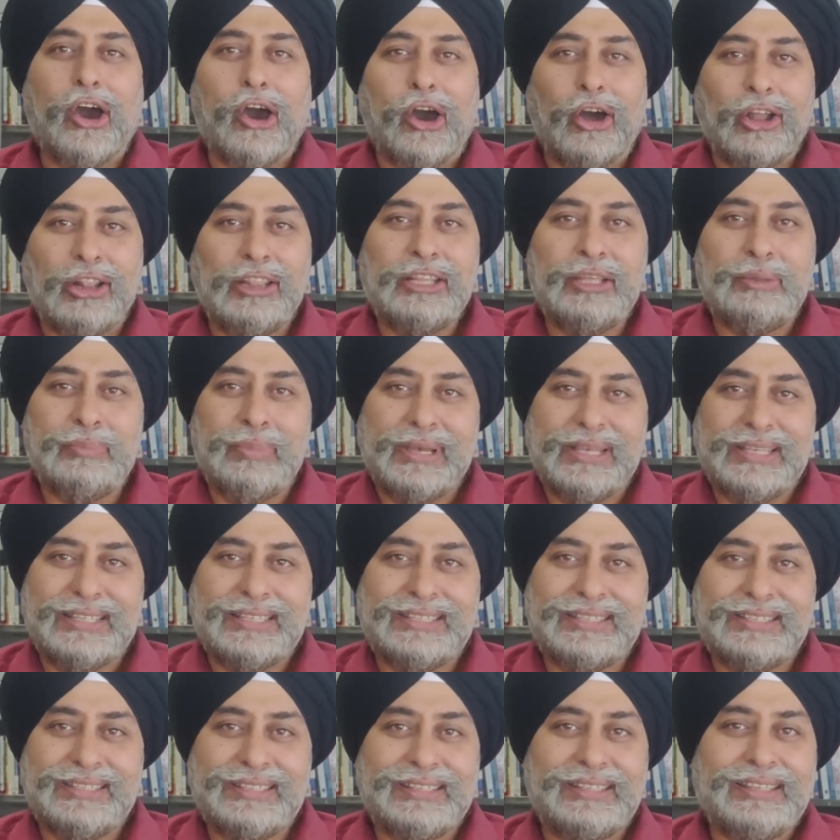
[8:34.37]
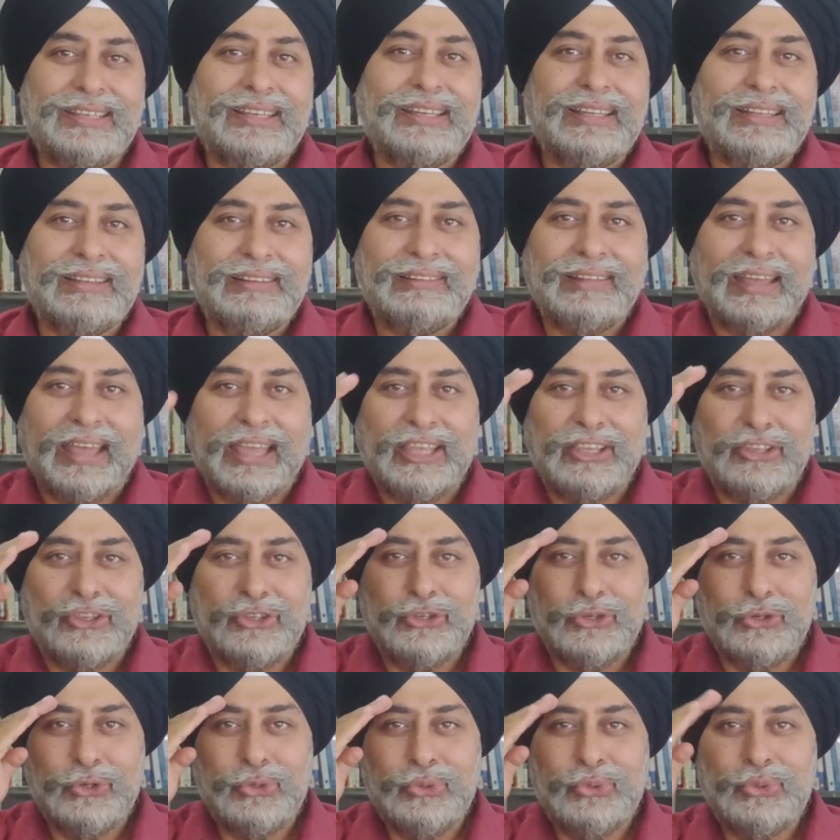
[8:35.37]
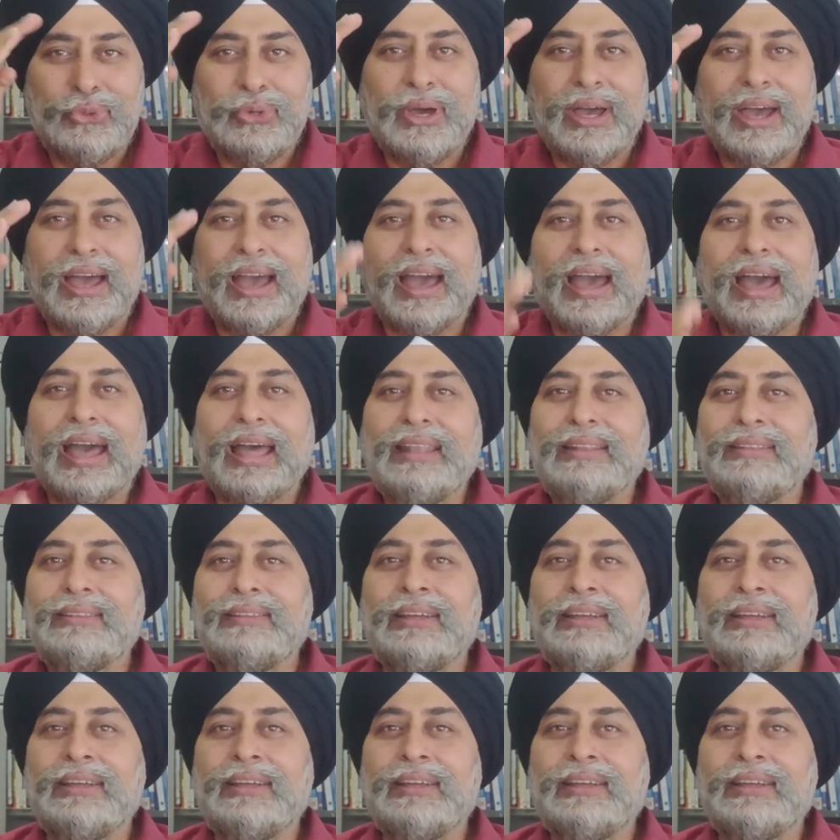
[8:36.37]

All the best. Thank you and